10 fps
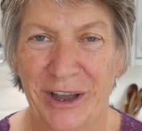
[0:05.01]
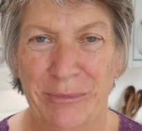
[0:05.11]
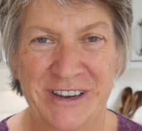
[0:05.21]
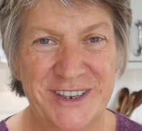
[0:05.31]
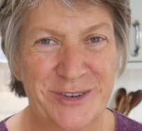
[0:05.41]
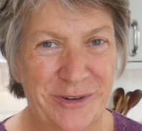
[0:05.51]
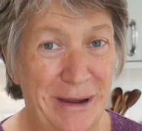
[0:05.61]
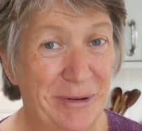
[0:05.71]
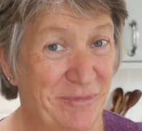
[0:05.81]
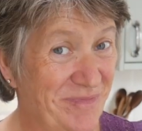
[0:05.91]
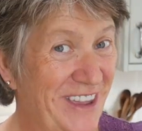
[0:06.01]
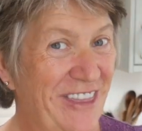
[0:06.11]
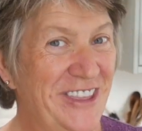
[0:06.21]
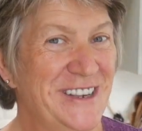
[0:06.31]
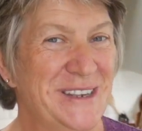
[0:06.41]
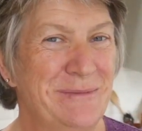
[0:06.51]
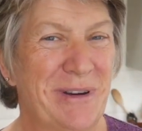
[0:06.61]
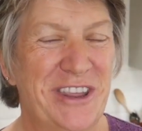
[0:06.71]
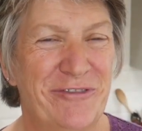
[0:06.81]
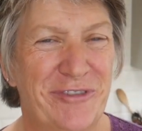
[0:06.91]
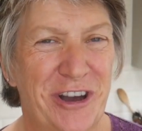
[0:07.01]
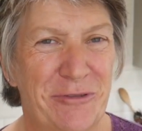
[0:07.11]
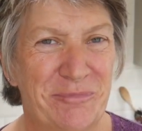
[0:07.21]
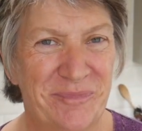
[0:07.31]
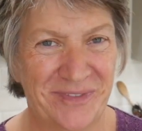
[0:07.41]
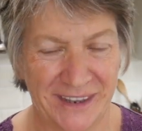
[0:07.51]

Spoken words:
I'm Liz Zorab and this is Byther Farm.